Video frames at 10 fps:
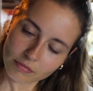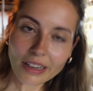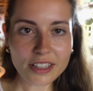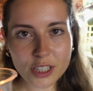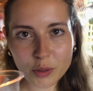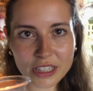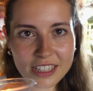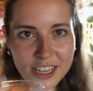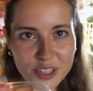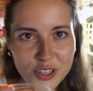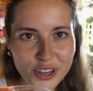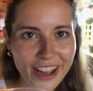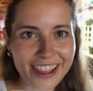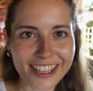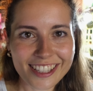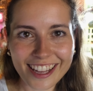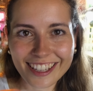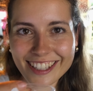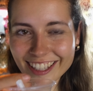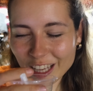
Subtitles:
But it's always nice to try these things.